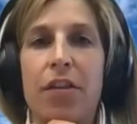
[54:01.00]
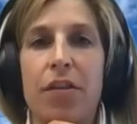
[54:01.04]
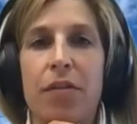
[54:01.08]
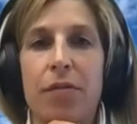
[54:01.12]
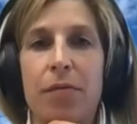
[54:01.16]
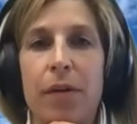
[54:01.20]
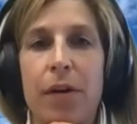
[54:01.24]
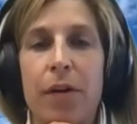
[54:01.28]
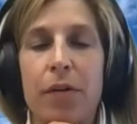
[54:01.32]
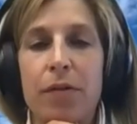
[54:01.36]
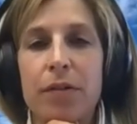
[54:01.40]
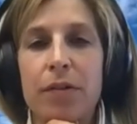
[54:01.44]
the
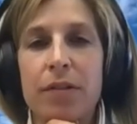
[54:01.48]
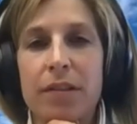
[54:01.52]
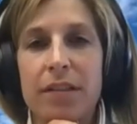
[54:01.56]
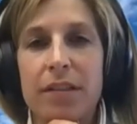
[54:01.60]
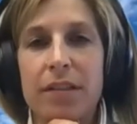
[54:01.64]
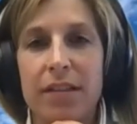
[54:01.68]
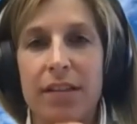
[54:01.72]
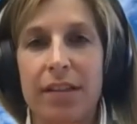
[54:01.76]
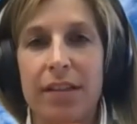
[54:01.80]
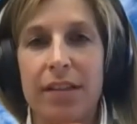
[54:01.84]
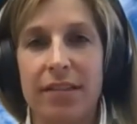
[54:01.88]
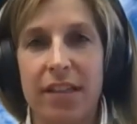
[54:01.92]
throat
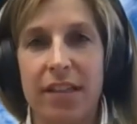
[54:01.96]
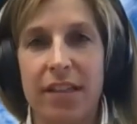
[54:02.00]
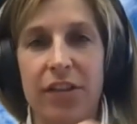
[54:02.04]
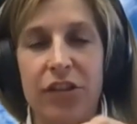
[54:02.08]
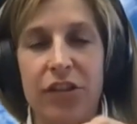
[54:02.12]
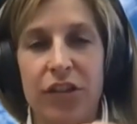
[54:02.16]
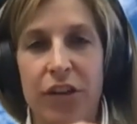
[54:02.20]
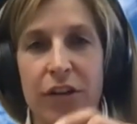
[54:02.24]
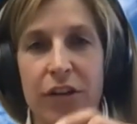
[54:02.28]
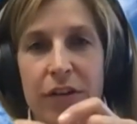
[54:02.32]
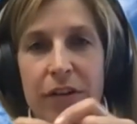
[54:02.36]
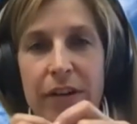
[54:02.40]

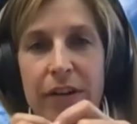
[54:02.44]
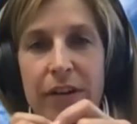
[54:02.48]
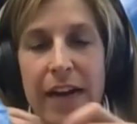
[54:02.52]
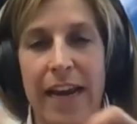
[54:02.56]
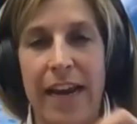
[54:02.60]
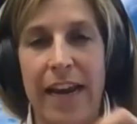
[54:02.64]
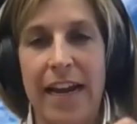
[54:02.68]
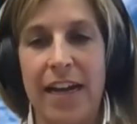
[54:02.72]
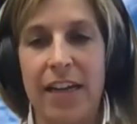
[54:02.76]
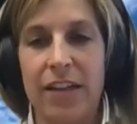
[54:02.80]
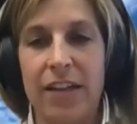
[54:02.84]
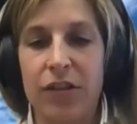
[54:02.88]
tissue
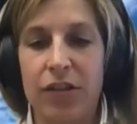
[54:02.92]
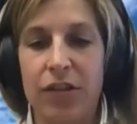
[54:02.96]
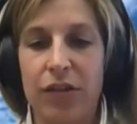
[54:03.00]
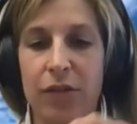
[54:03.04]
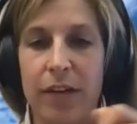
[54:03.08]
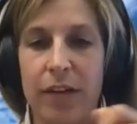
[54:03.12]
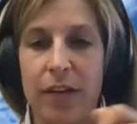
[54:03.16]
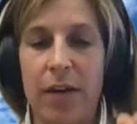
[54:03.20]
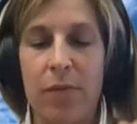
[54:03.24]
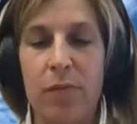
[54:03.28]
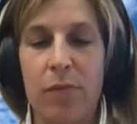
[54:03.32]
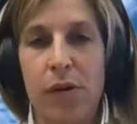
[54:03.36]
and
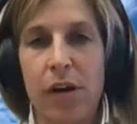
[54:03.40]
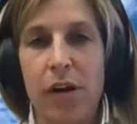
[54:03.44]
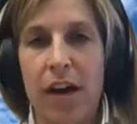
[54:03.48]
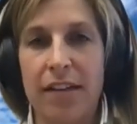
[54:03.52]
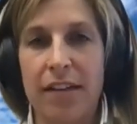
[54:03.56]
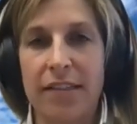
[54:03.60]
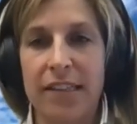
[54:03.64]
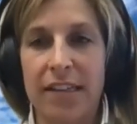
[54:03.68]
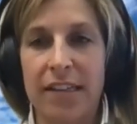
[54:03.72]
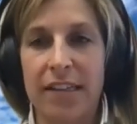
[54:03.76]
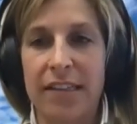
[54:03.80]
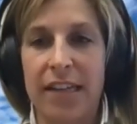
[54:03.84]
you can
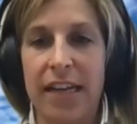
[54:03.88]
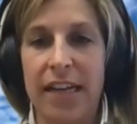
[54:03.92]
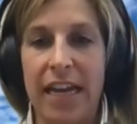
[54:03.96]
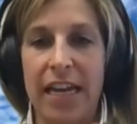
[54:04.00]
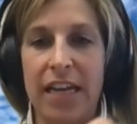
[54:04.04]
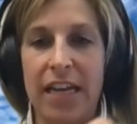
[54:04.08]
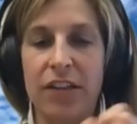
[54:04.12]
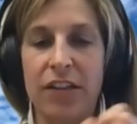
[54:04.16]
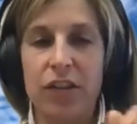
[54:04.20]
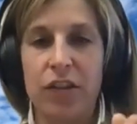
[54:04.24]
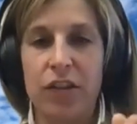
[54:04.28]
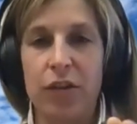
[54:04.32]
process it
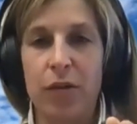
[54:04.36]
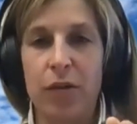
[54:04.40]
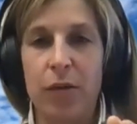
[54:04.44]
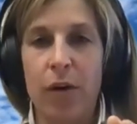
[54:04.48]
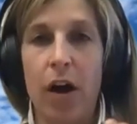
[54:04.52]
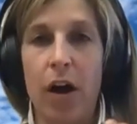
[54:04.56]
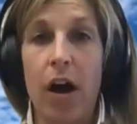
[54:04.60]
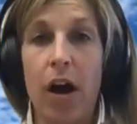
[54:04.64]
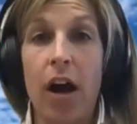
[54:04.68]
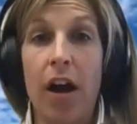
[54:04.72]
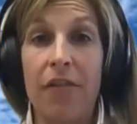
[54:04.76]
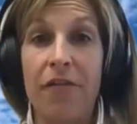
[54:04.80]

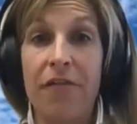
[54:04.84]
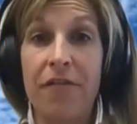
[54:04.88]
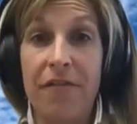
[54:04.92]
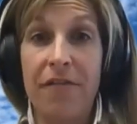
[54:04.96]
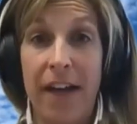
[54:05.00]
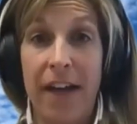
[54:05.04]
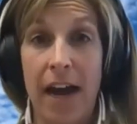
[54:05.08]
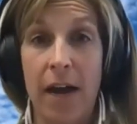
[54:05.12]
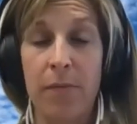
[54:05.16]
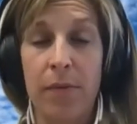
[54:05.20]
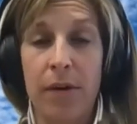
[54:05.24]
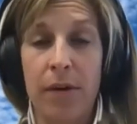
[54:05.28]
into a
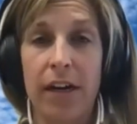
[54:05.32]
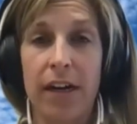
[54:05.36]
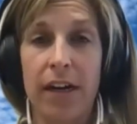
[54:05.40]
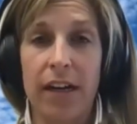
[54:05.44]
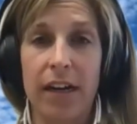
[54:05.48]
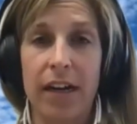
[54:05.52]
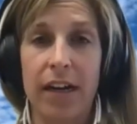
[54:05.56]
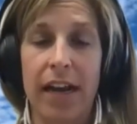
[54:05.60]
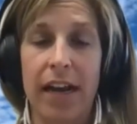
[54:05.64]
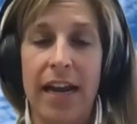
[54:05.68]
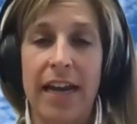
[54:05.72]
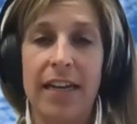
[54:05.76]

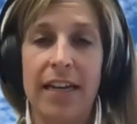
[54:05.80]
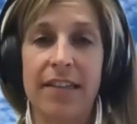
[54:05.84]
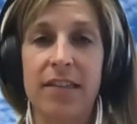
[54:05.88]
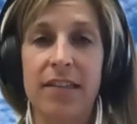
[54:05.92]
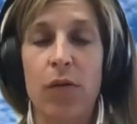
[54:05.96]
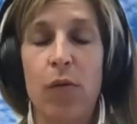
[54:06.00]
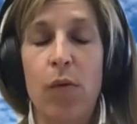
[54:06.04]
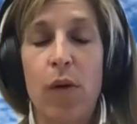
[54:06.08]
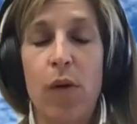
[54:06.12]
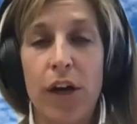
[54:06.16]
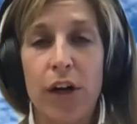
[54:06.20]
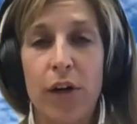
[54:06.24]
fabric and
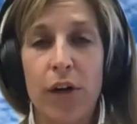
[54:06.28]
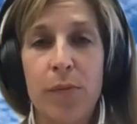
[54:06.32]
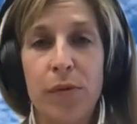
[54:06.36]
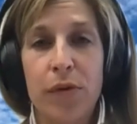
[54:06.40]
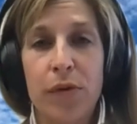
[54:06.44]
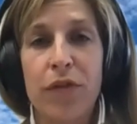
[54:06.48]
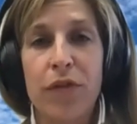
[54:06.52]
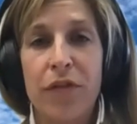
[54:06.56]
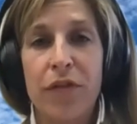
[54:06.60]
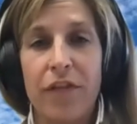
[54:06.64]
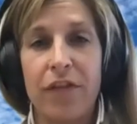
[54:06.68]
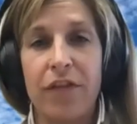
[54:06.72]
it's a
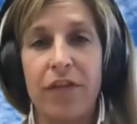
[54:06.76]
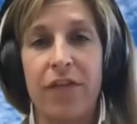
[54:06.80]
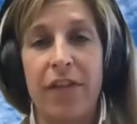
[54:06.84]
waterproof